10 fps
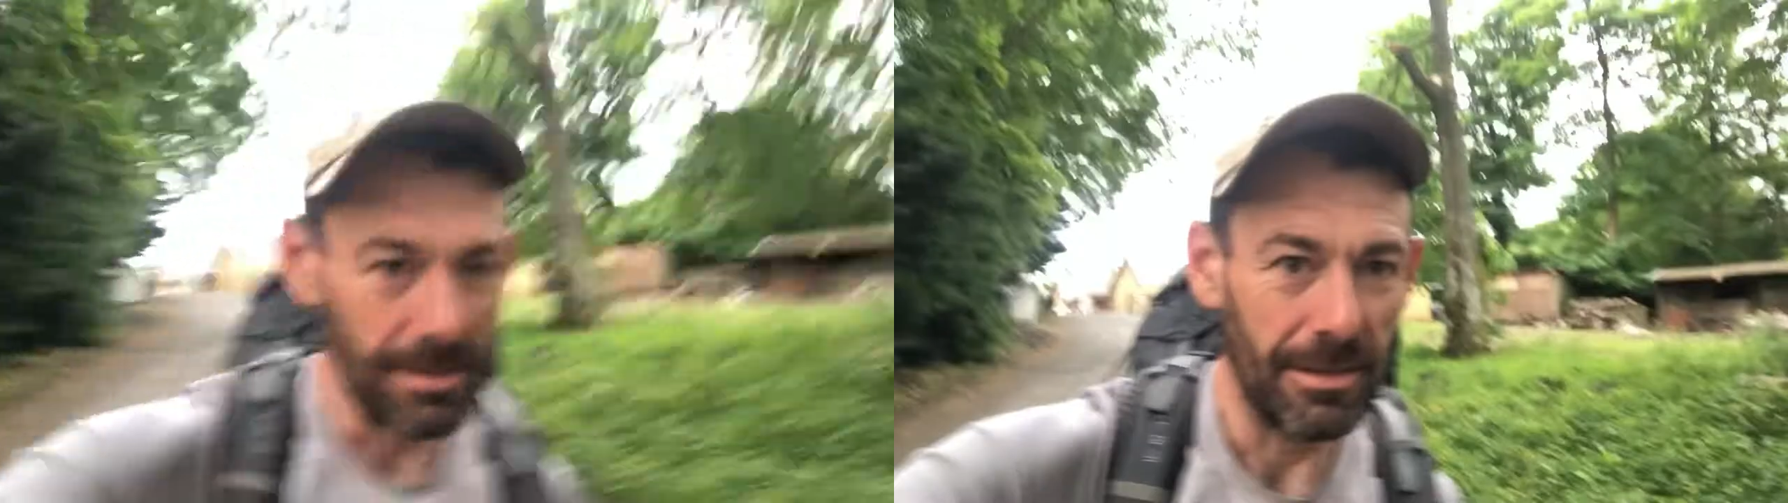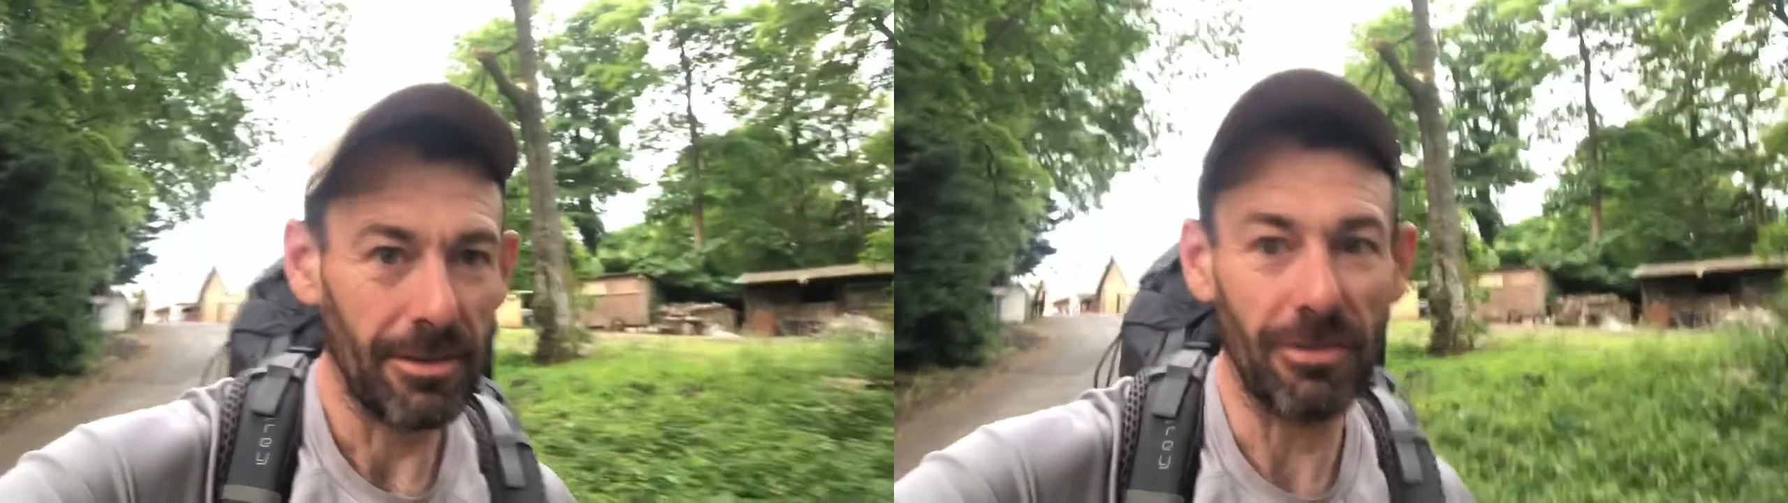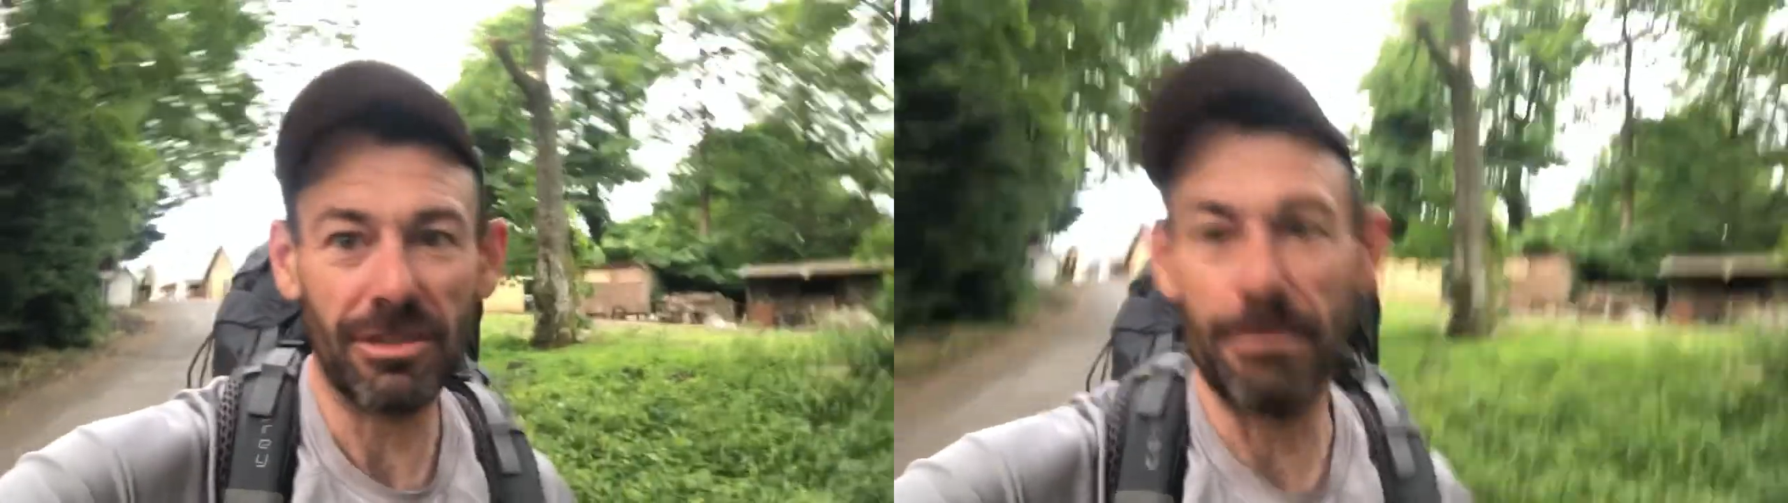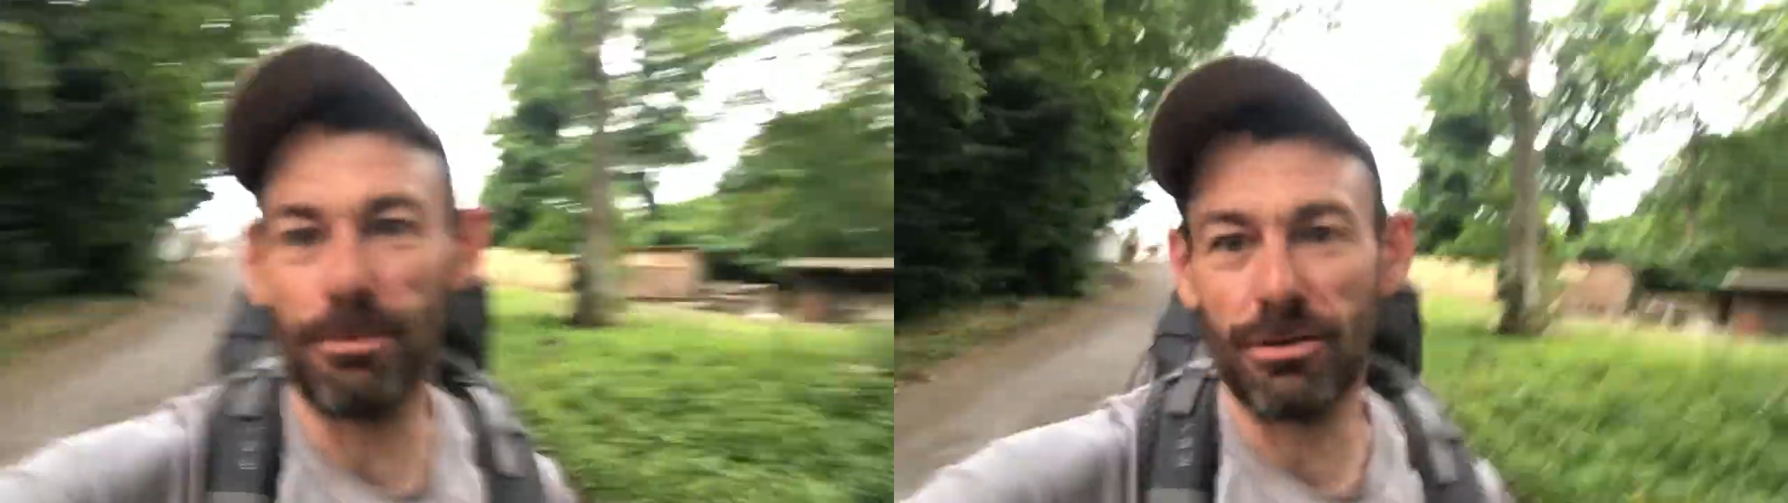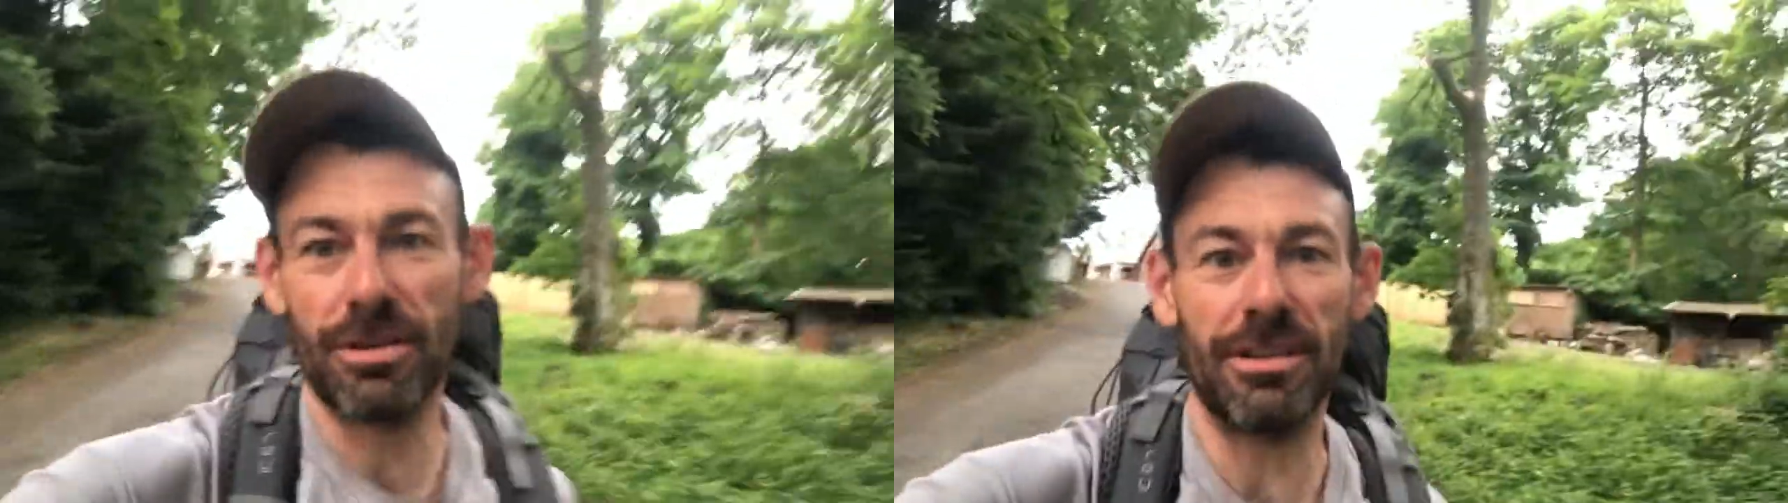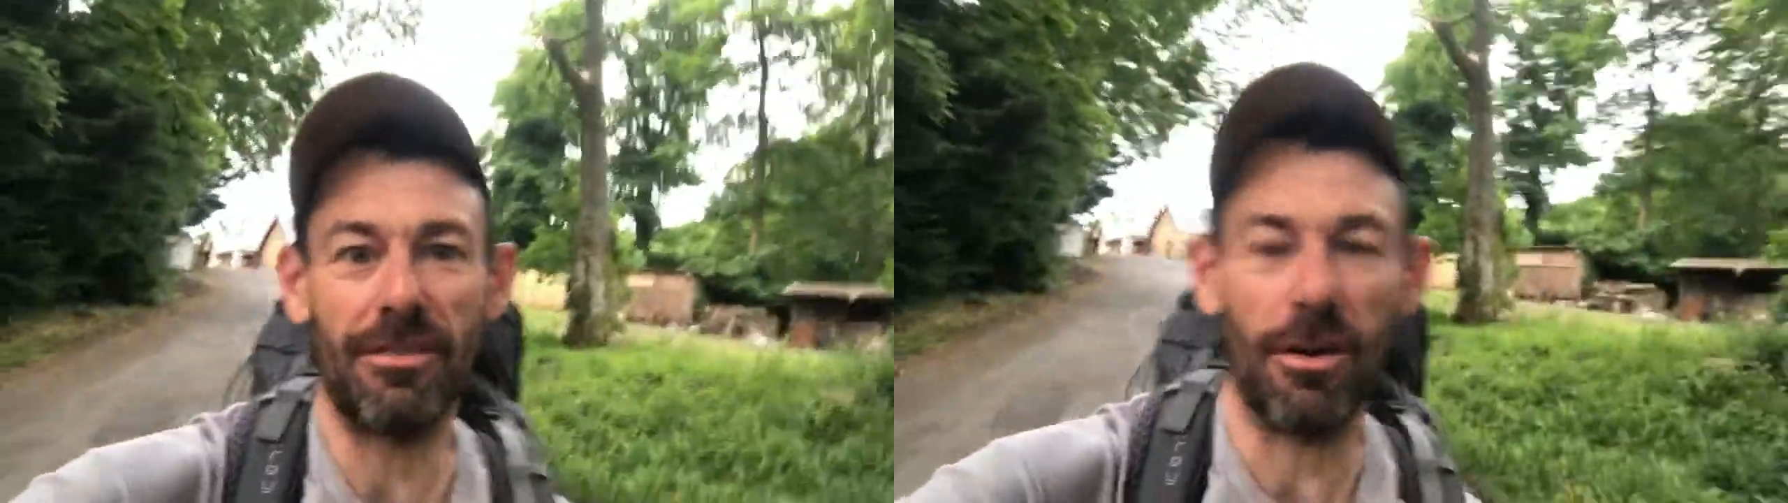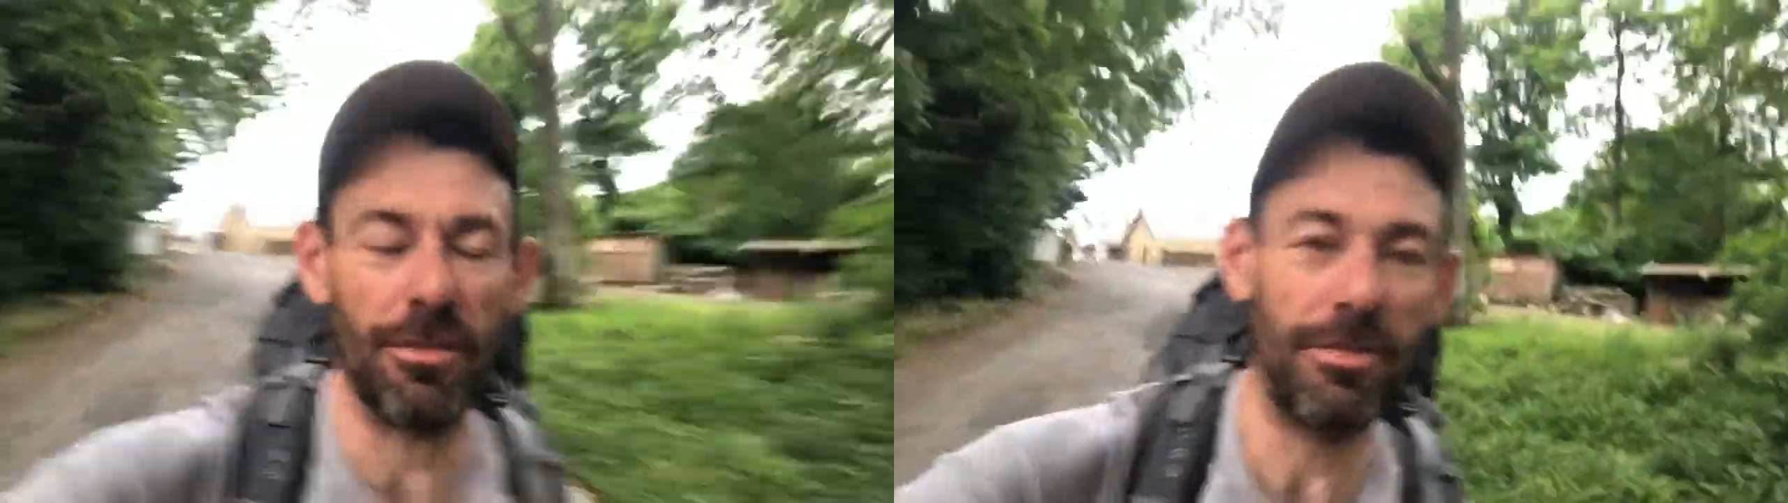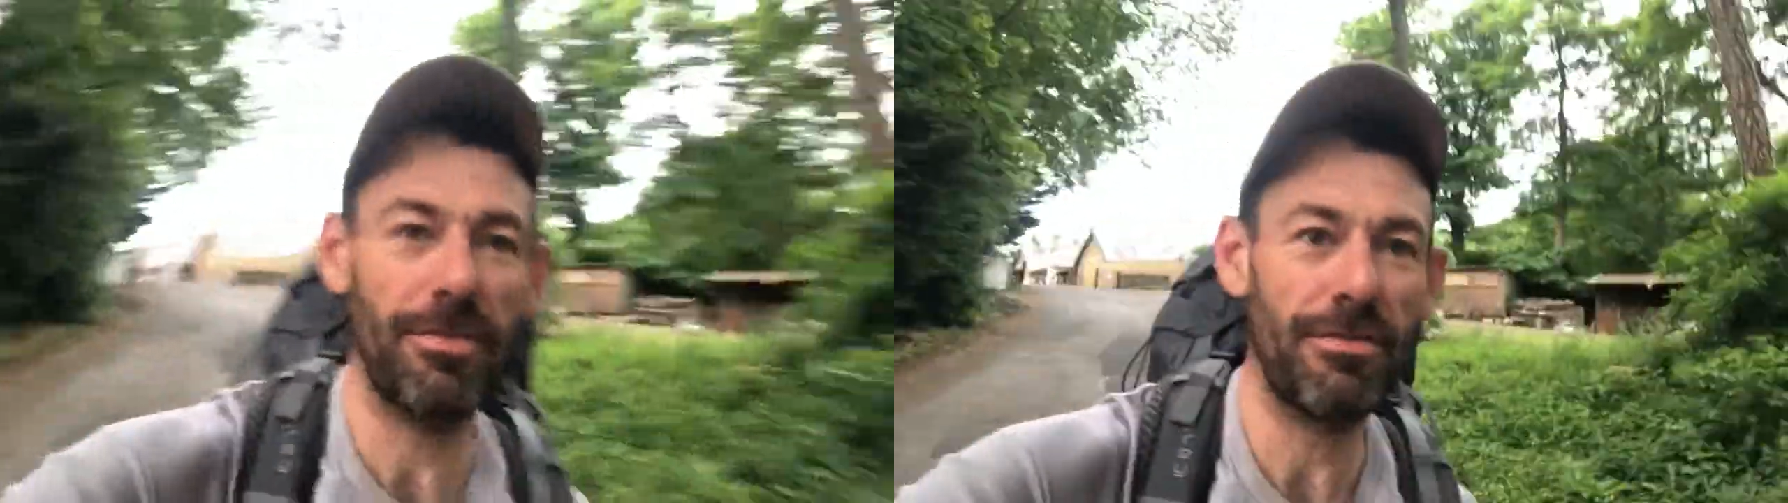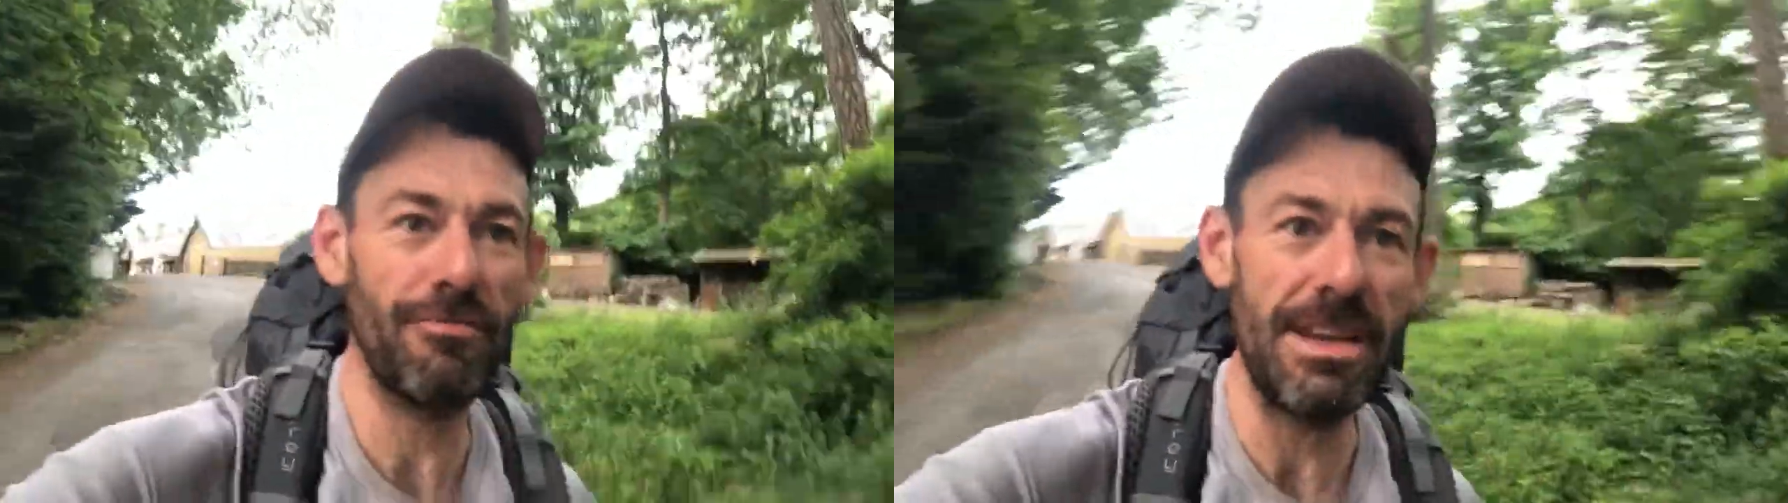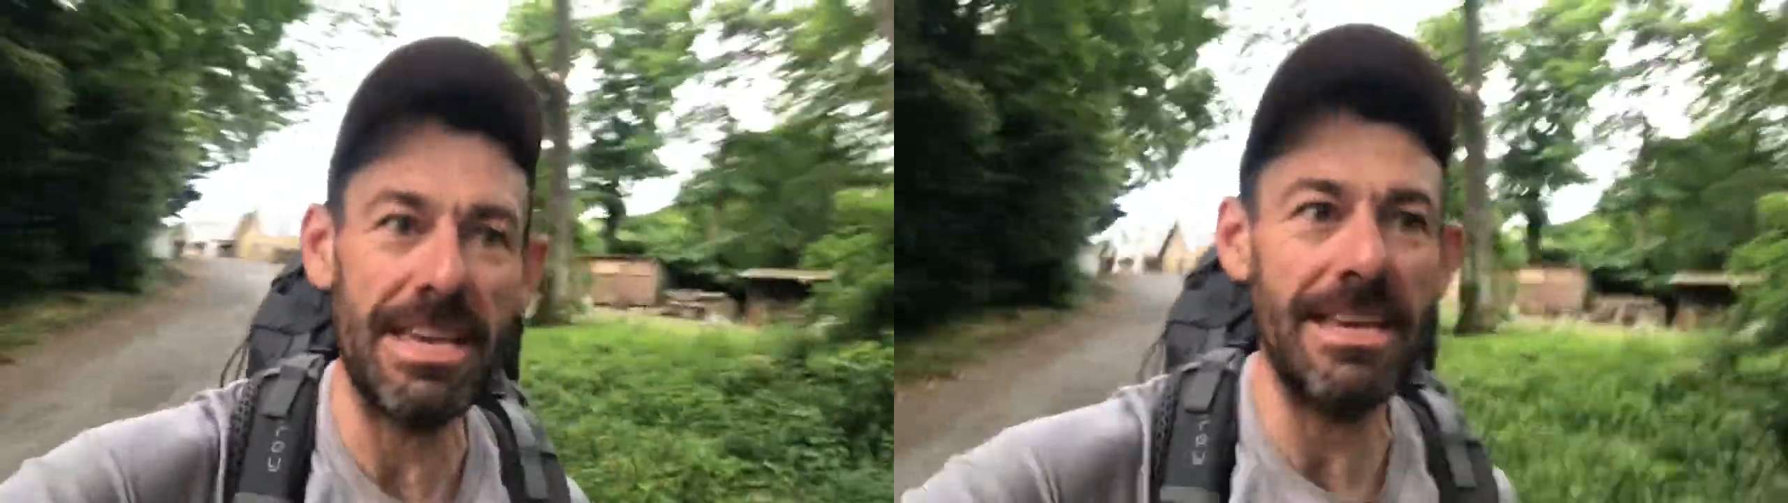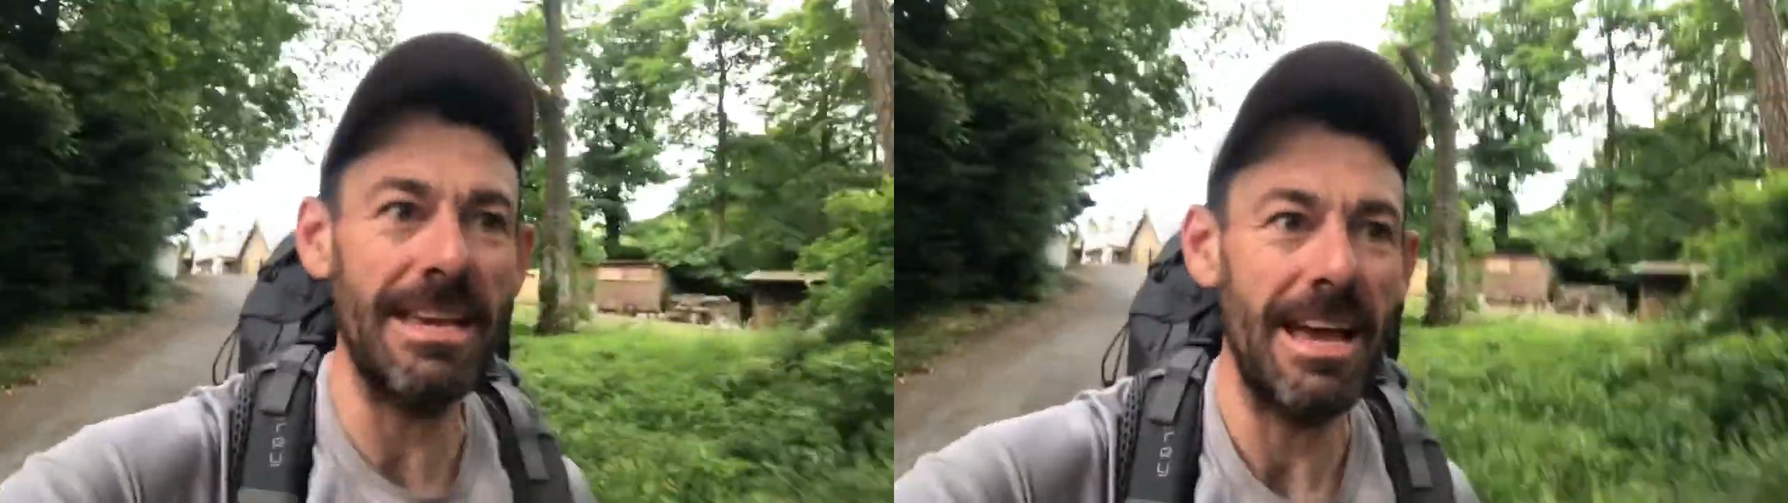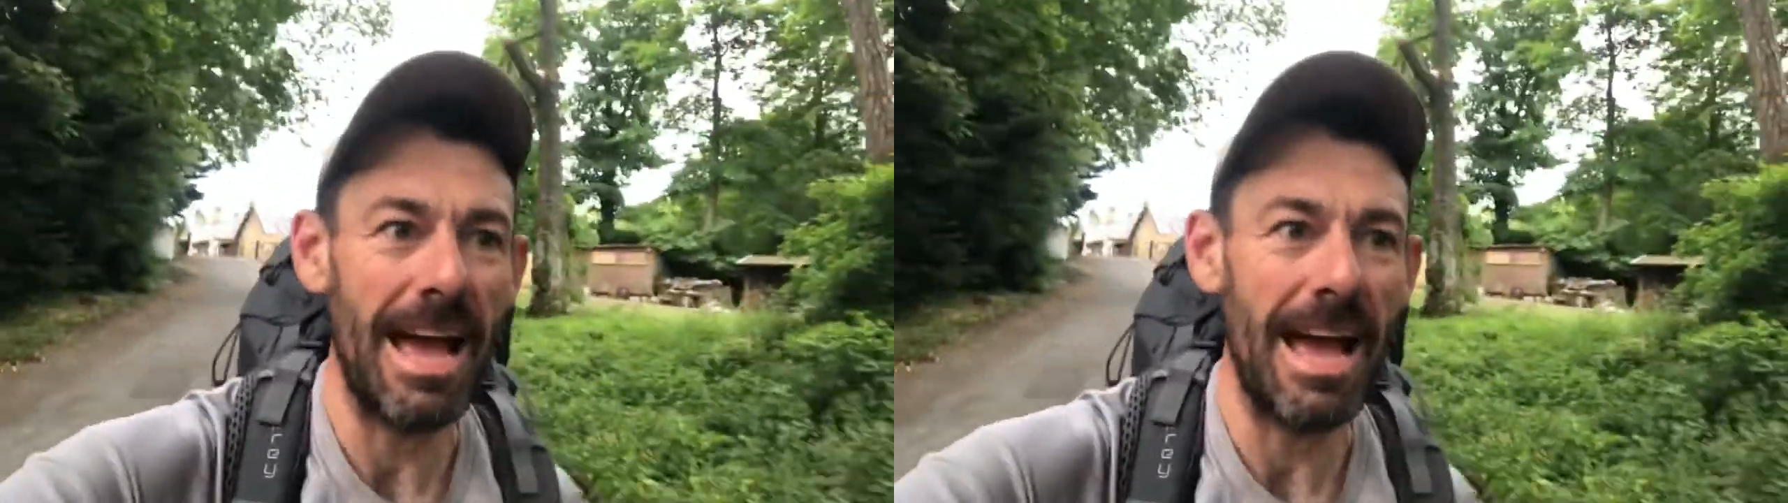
to the butcher's. I've got 3